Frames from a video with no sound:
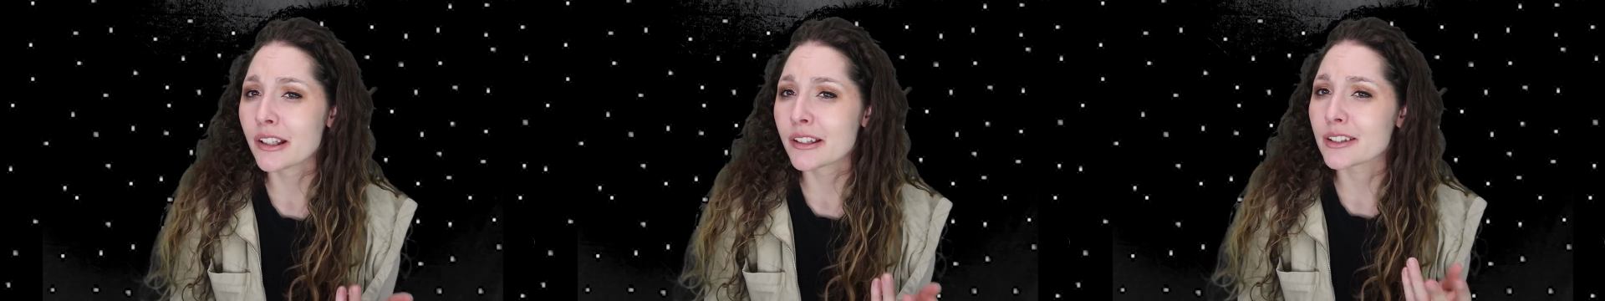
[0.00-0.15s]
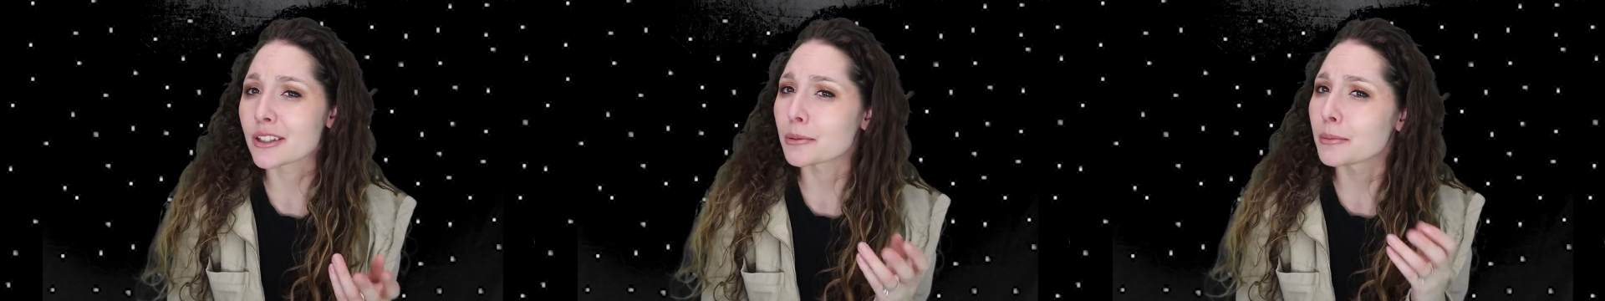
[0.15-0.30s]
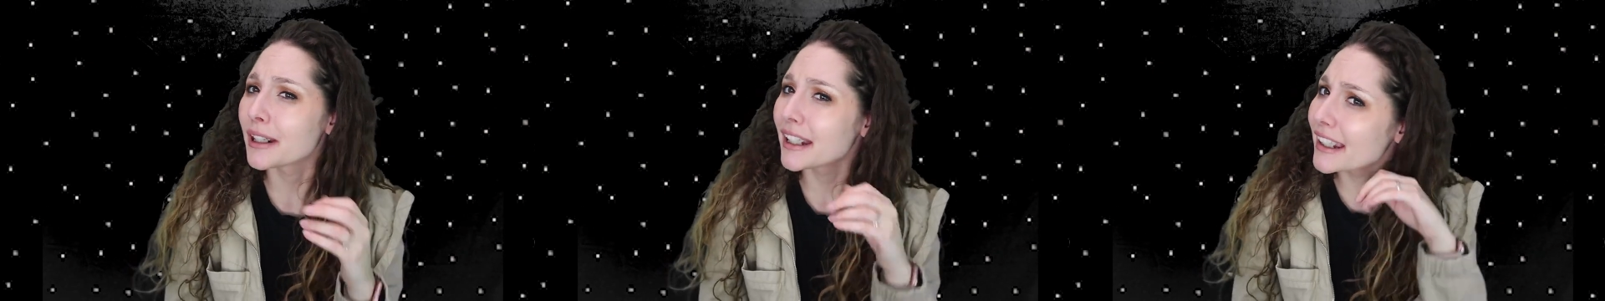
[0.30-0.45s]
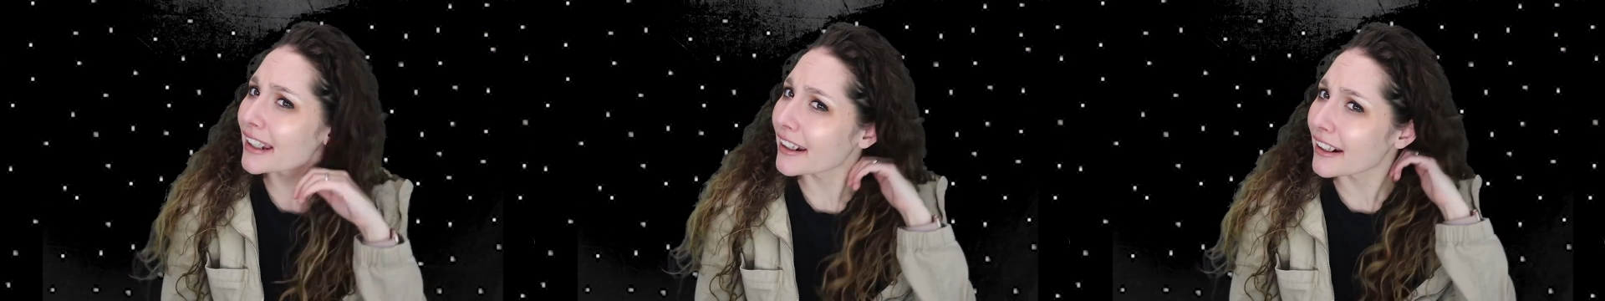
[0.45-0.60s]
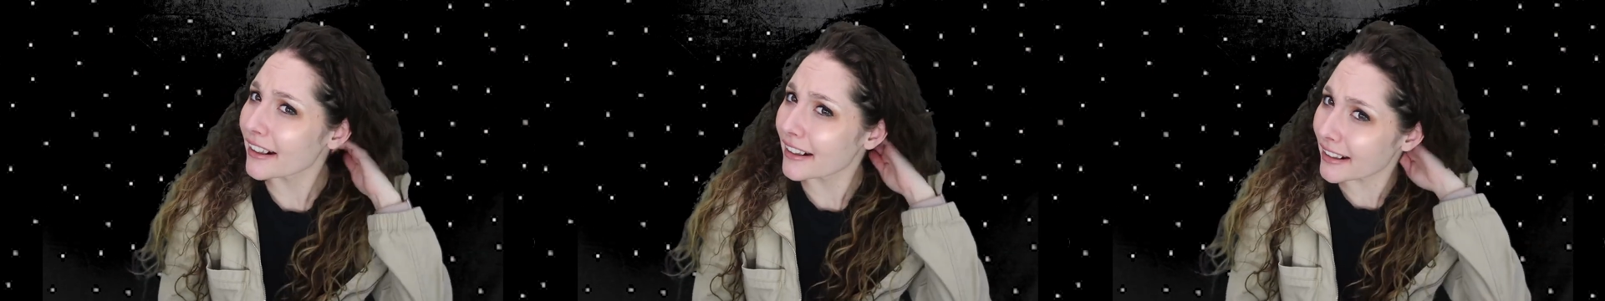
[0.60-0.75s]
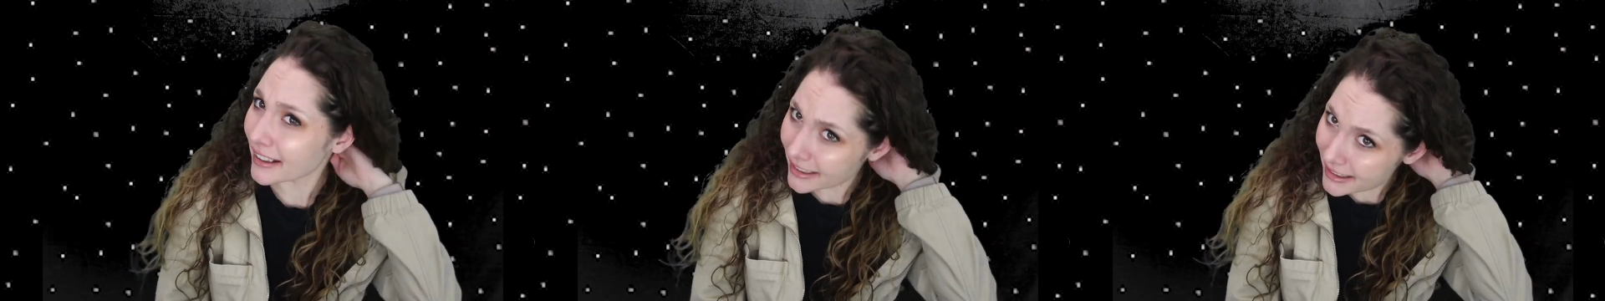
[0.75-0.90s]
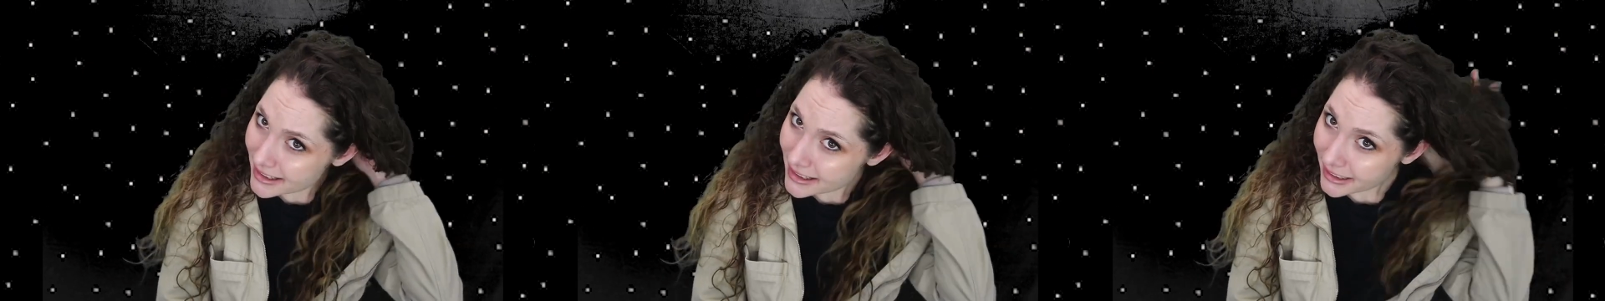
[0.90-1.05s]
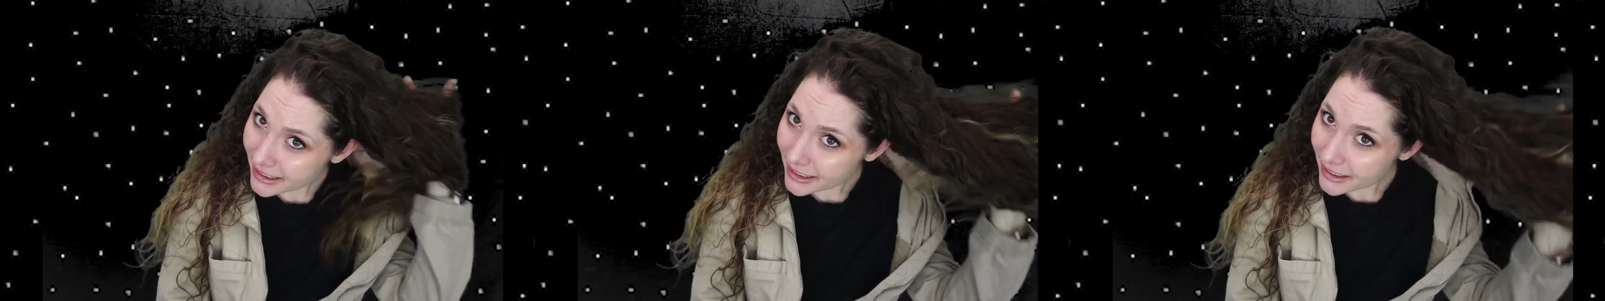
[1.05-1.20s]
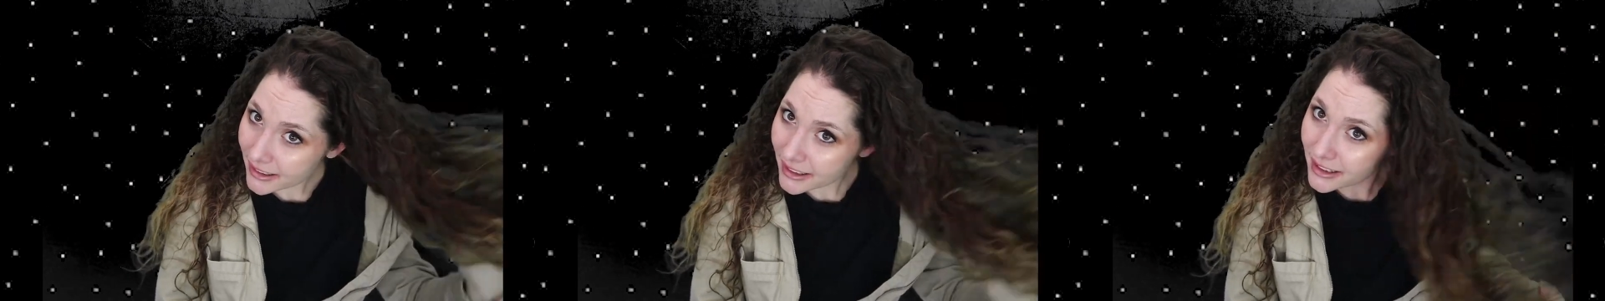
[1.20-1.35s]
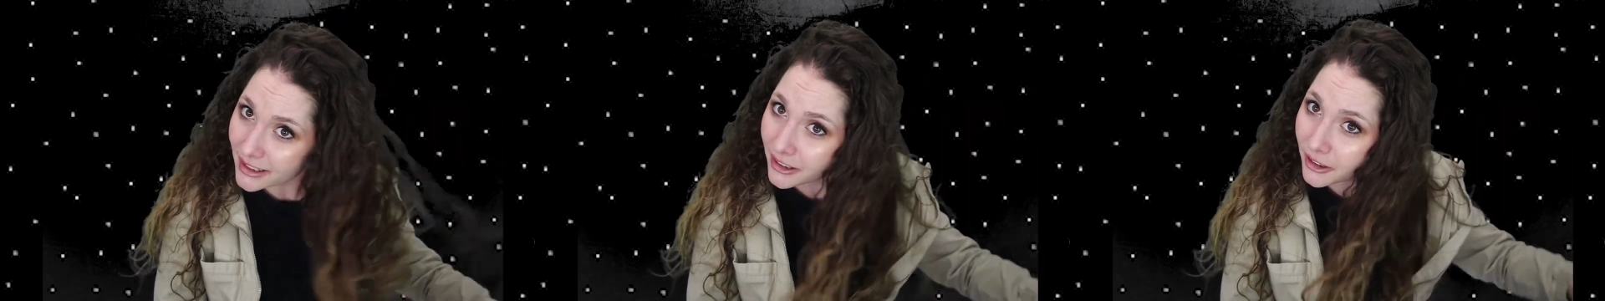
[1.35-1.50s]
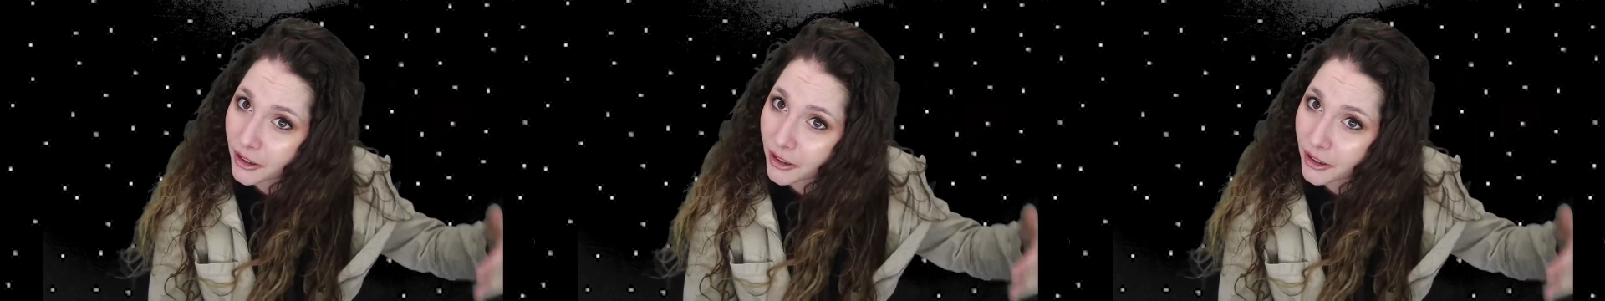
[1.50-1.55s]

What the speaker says: So my hair is like this